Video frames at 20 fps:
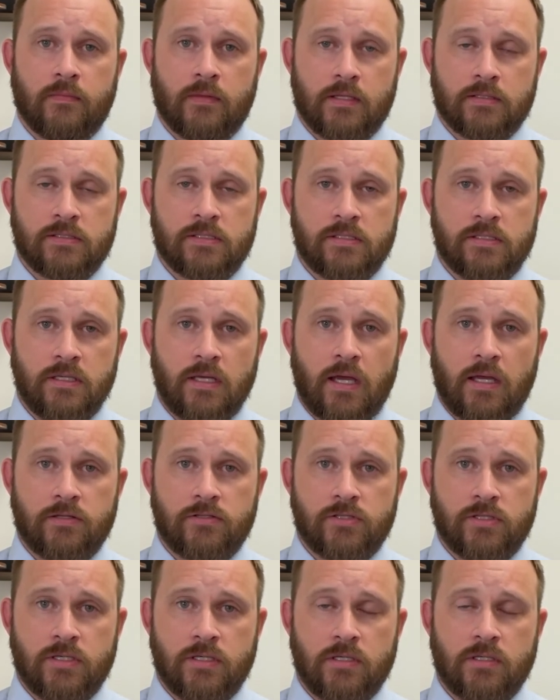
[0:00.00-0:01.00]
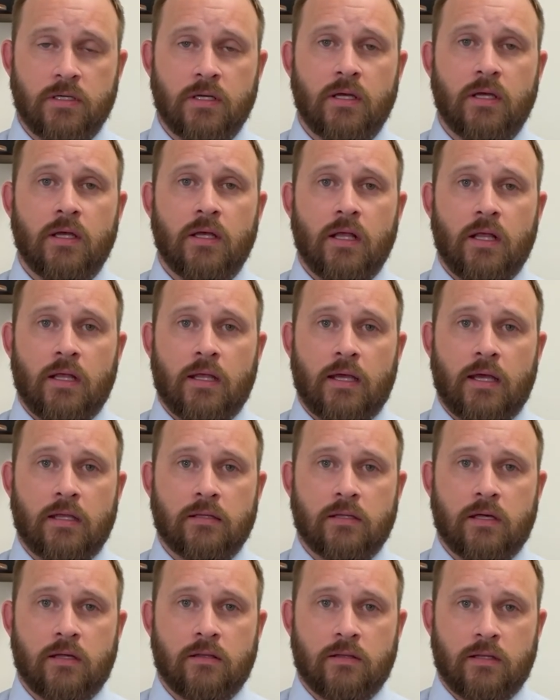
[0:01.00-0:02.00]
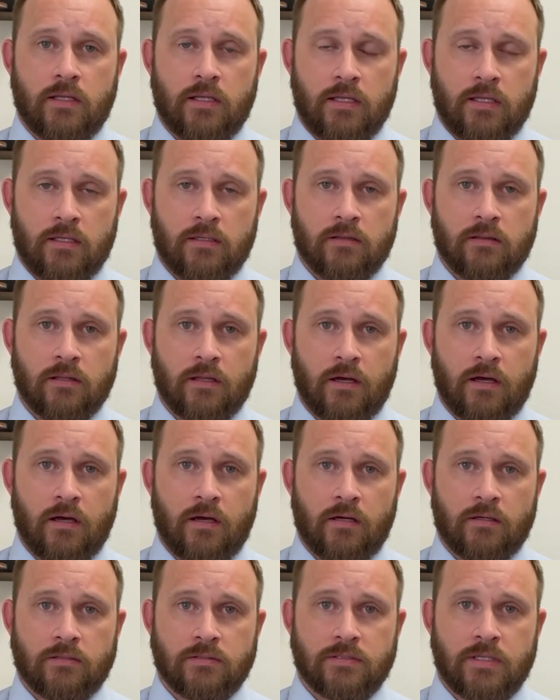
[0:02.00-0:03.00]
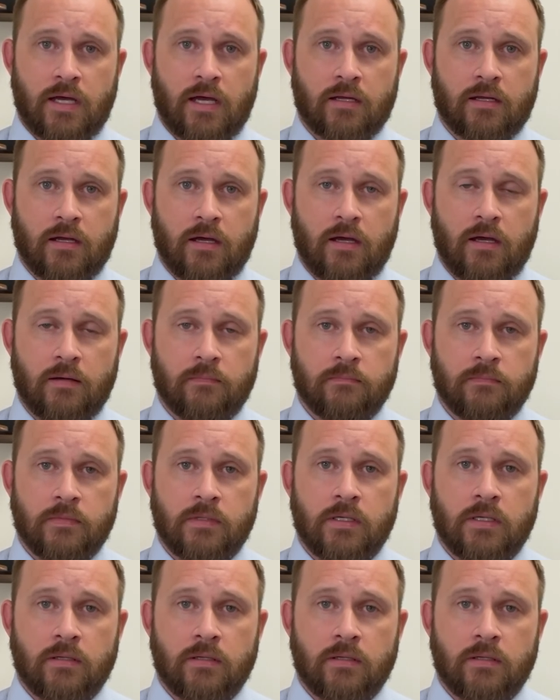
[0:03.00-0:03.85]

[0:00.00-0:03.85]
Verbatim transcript: That's C A G L L E law.com.